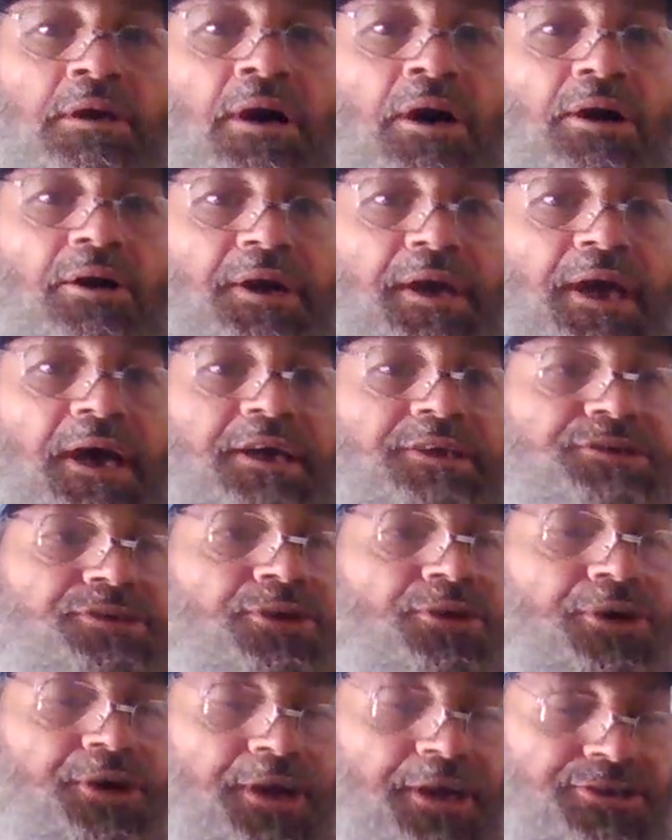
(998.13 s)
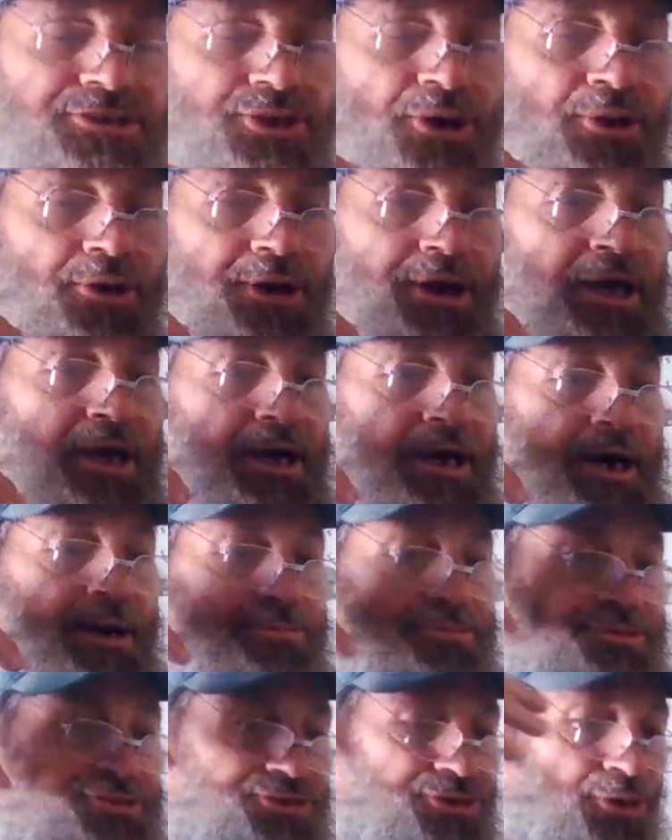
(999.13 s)
Okay, so it so it
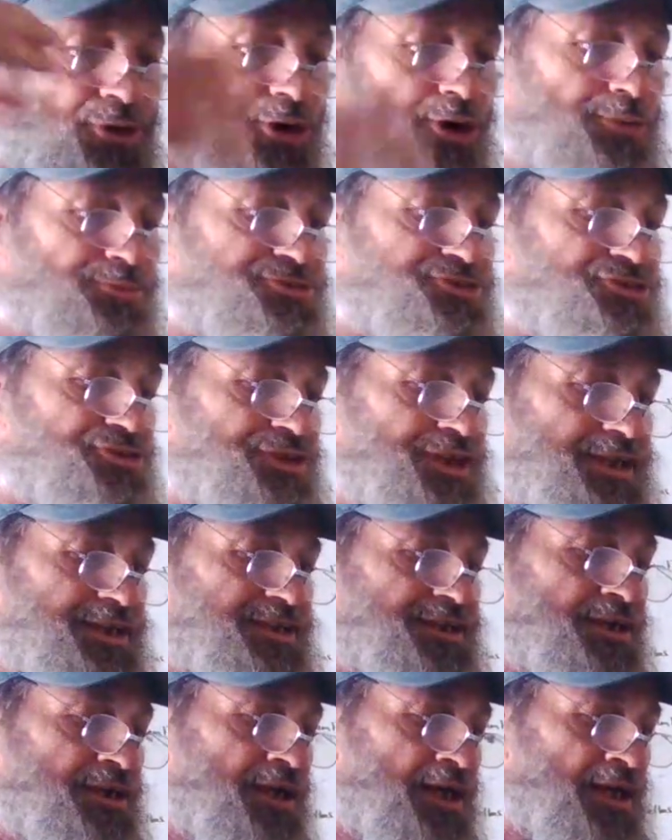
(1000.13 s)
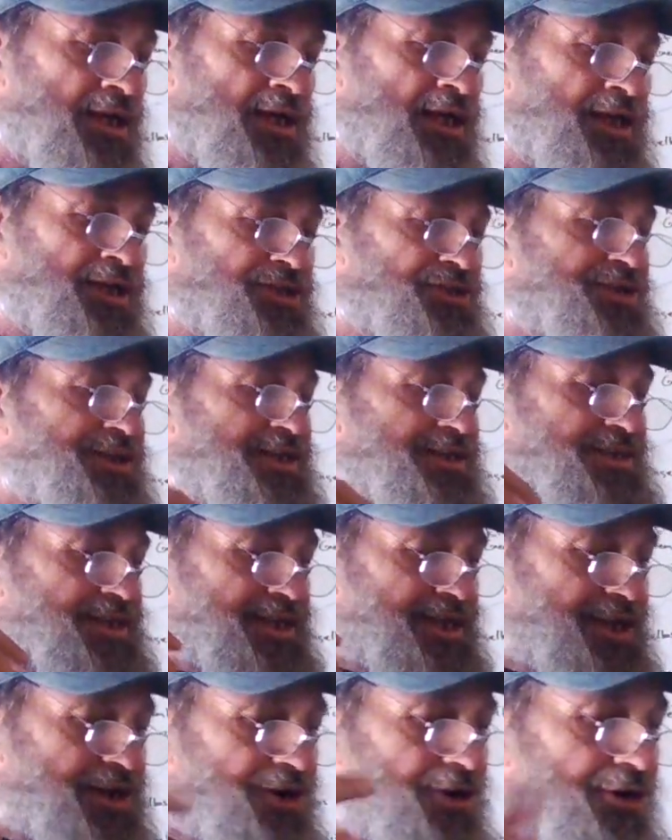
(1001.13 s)
absorbs. You need to you need to
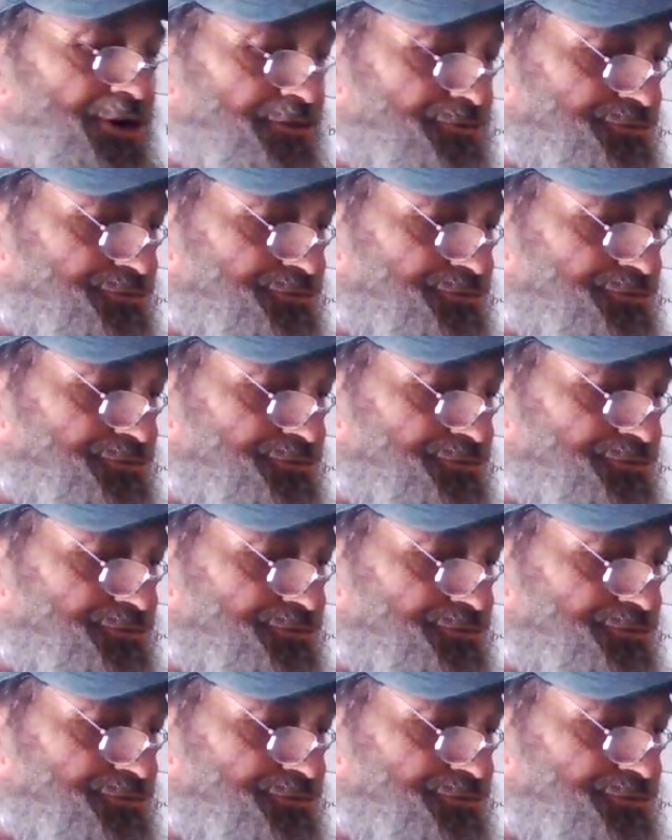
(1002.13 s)
hear it a